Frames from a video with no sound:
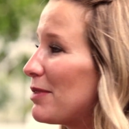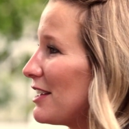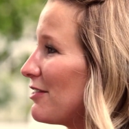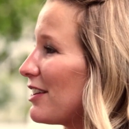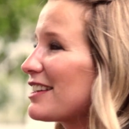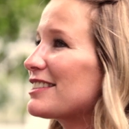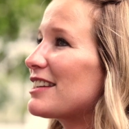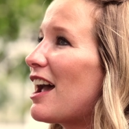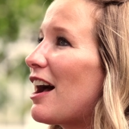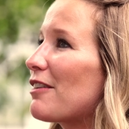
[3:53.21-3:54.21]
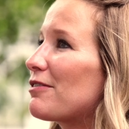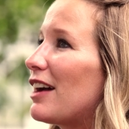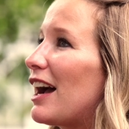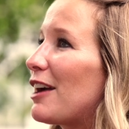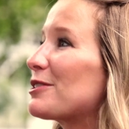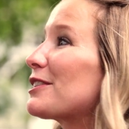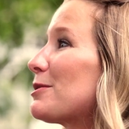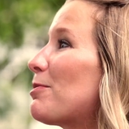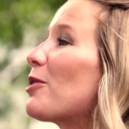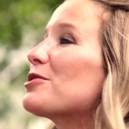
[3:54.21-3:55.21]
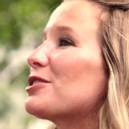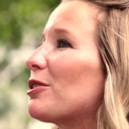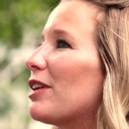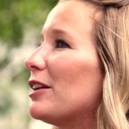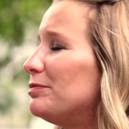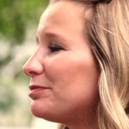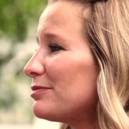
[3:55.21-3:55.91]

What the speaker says: but even as staff, I was exposed to it.